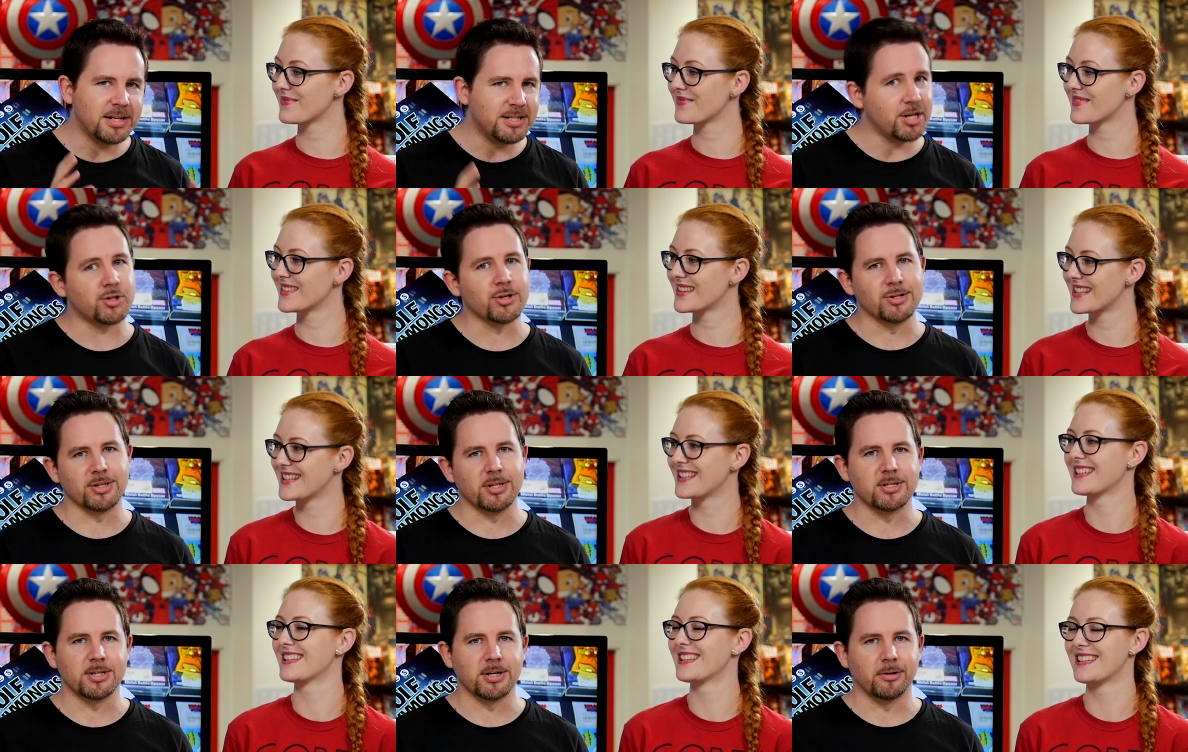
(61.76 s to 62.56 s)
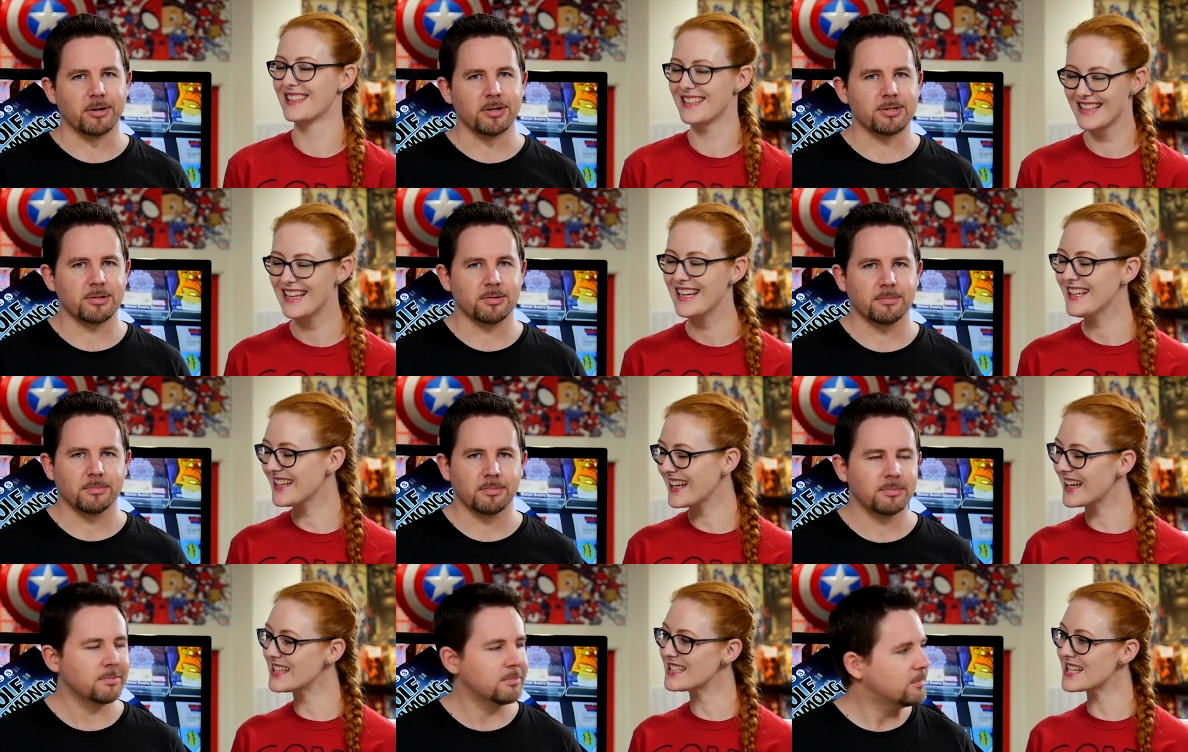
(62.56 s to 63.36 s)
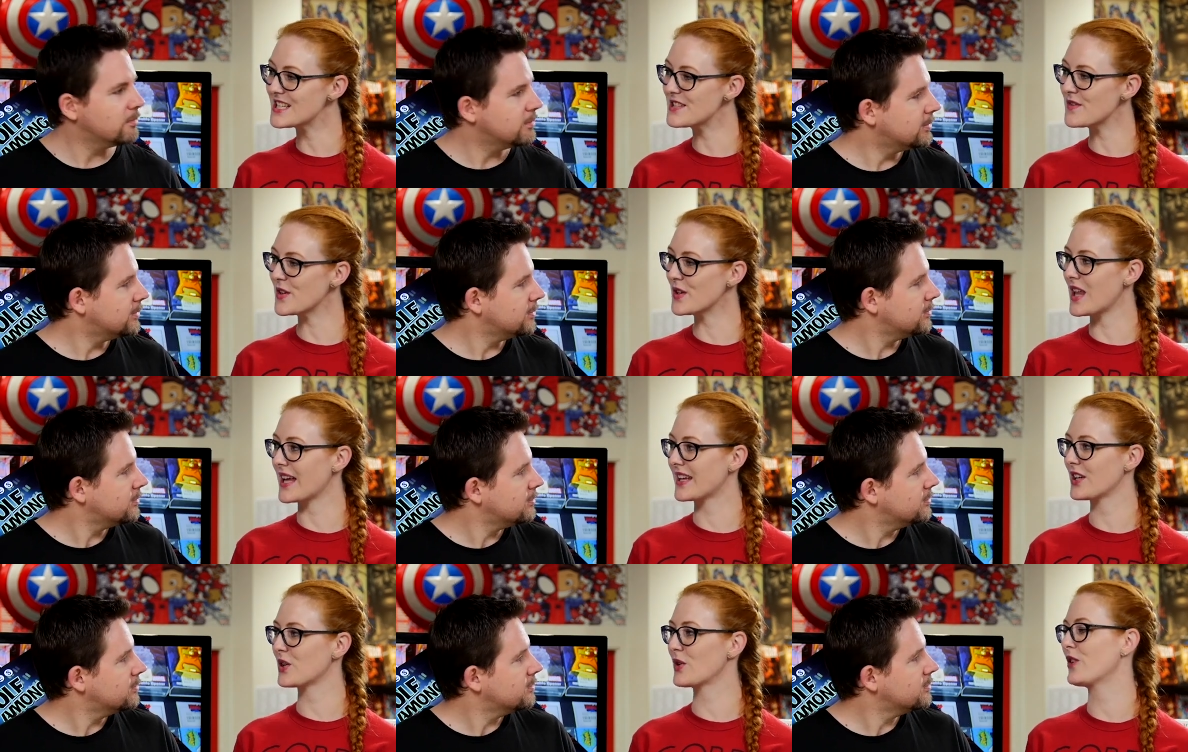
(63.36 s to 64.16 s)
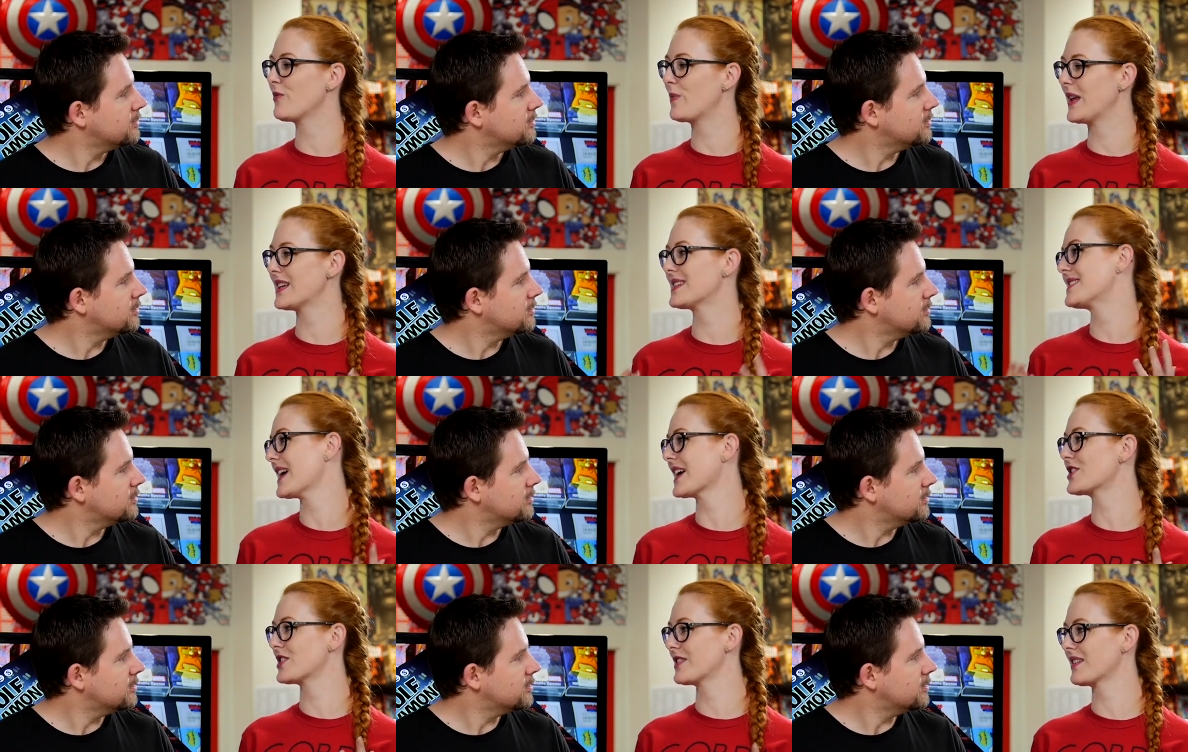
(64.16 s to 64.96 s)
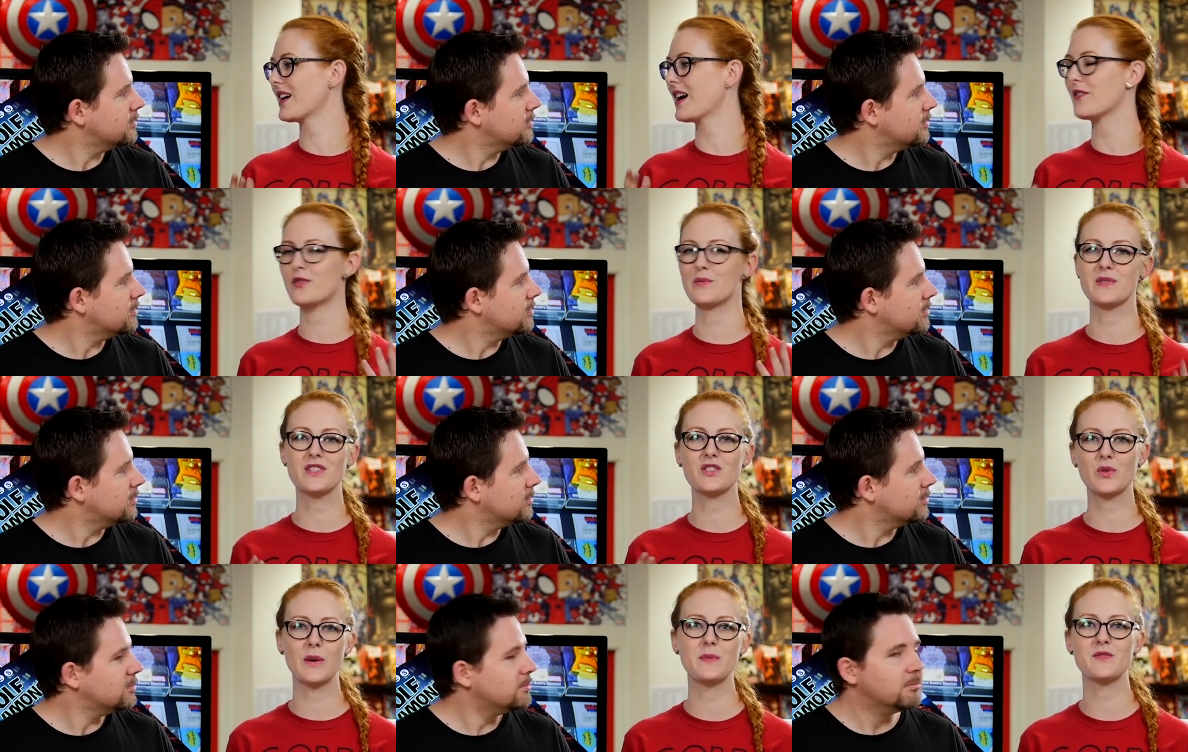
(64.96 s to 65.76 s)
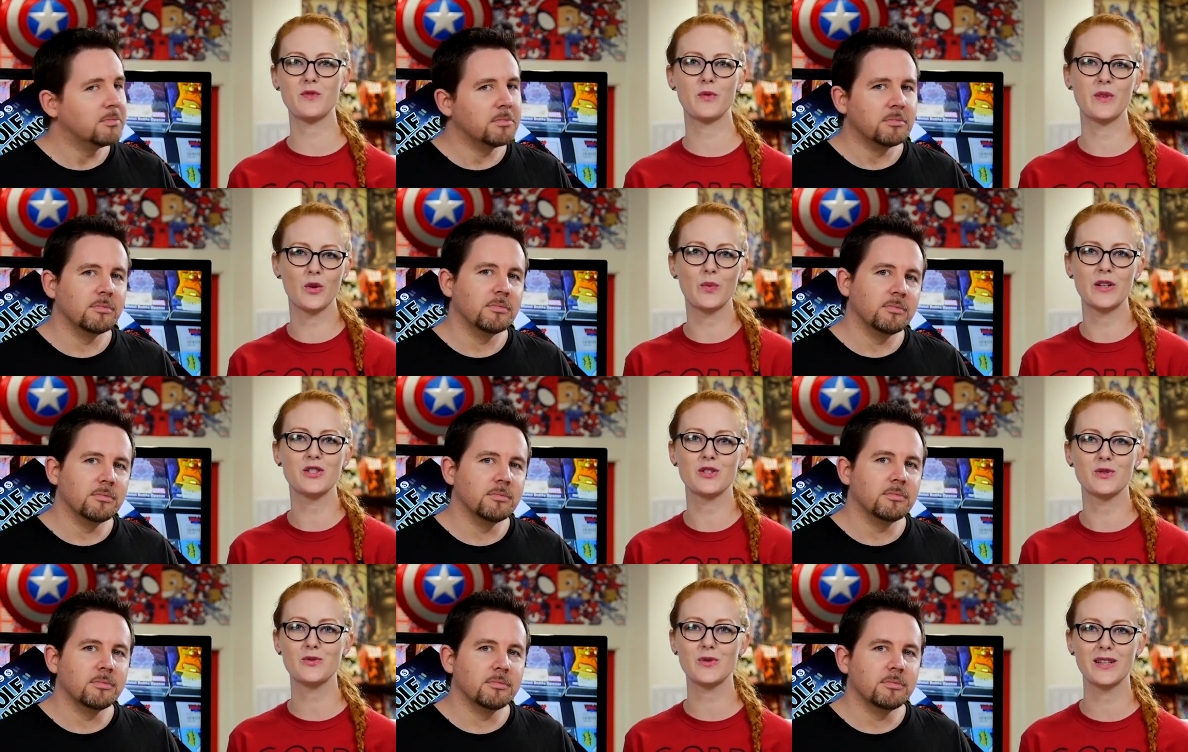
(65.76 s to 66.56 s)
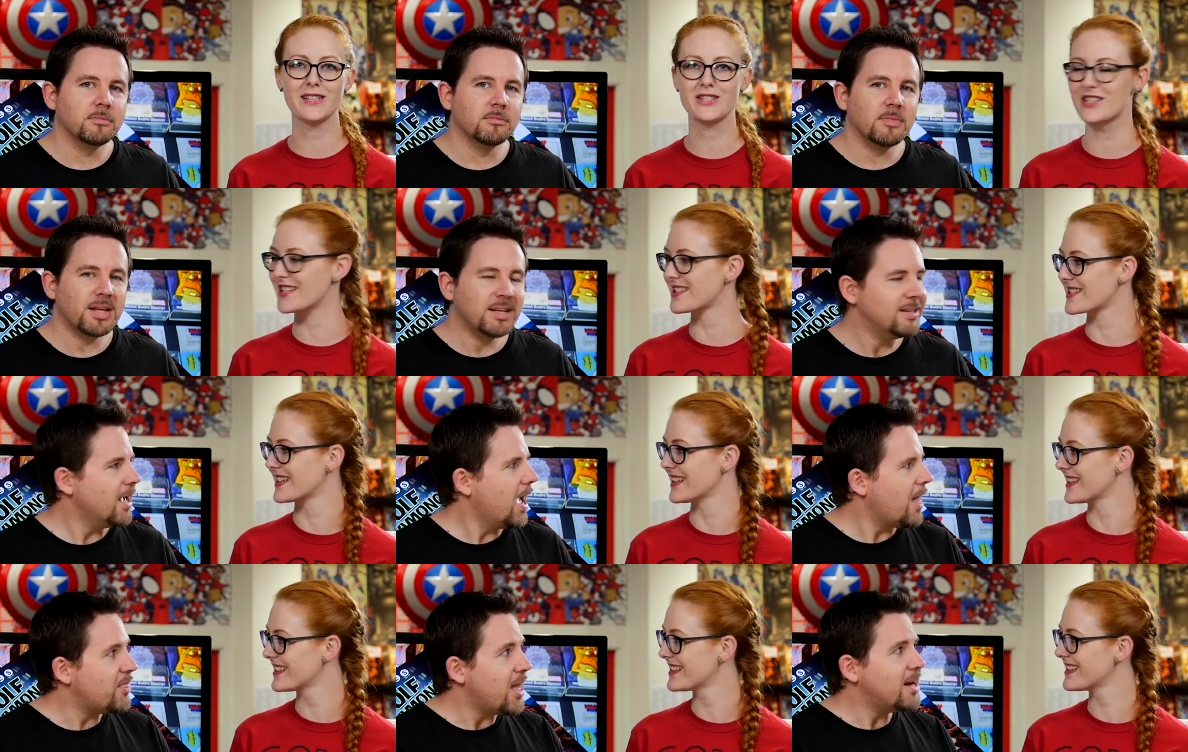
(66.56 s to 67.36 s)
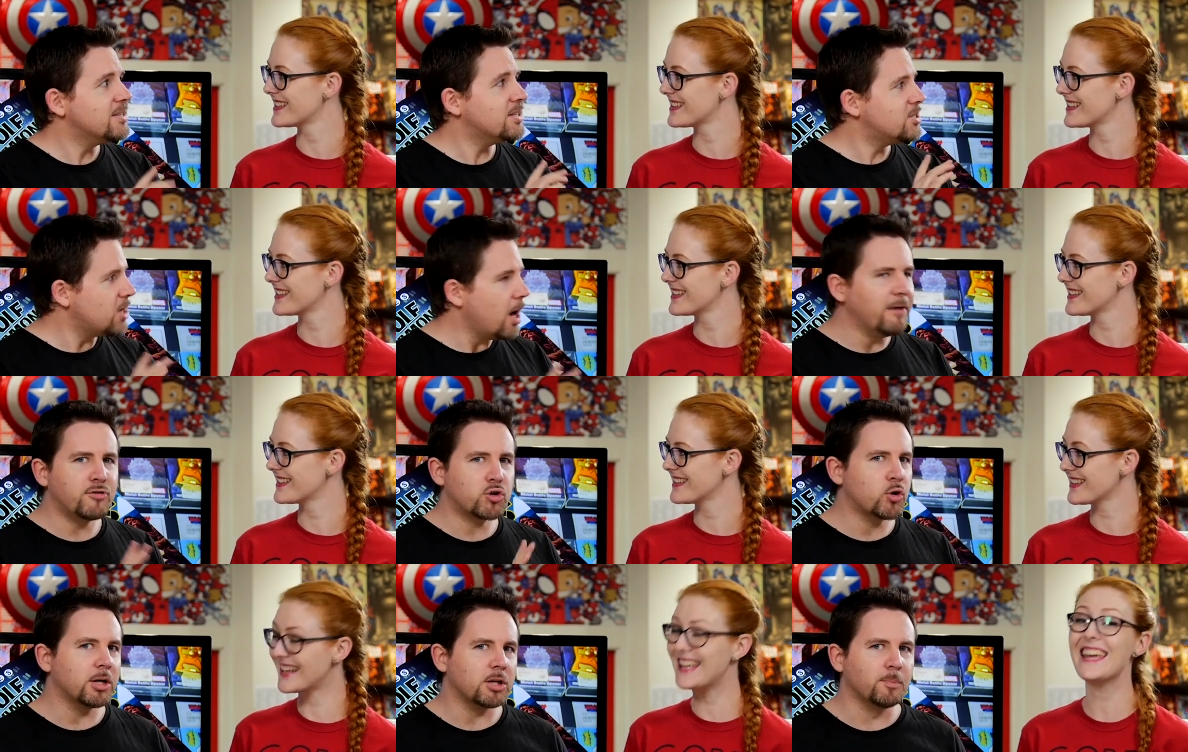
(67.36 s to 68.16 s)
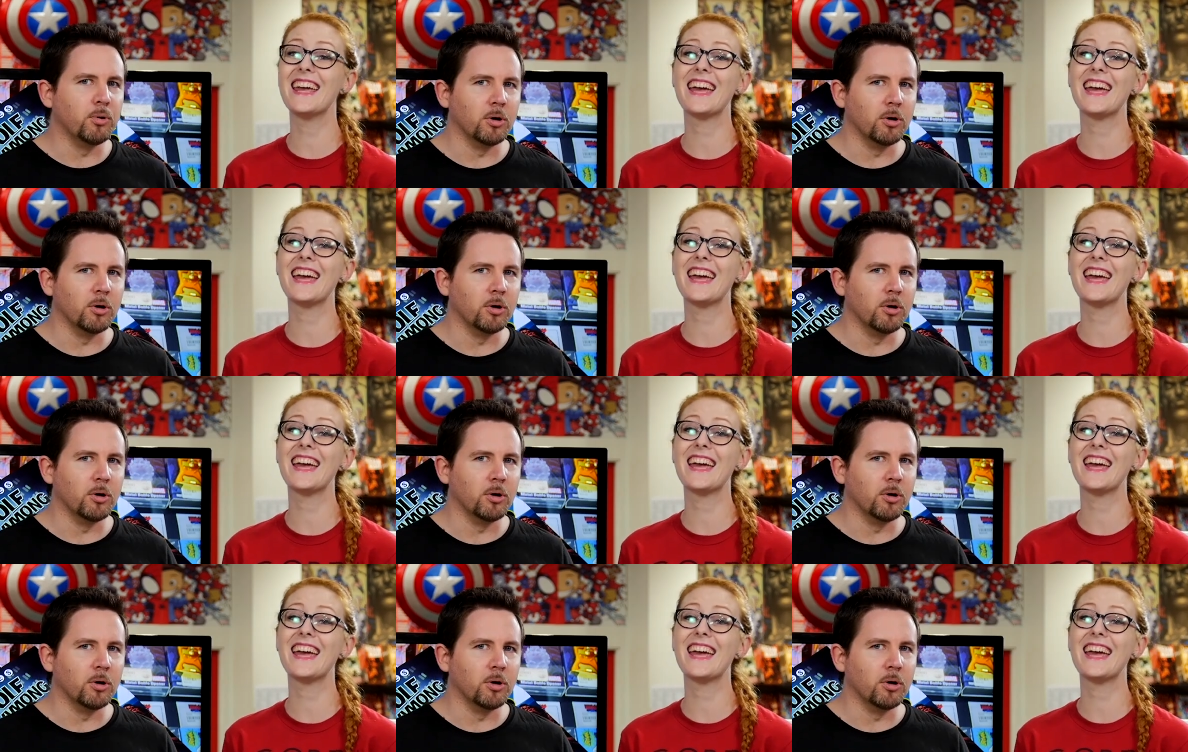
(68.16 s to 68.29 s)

Speaker 1: addition to the series.
Speaker 2: Yeah, it does feel like it could have been a section cut from the scripts from the original trilogy, doesn't yeah, it? Yeah, and
Speaker 1: that is a tough trick to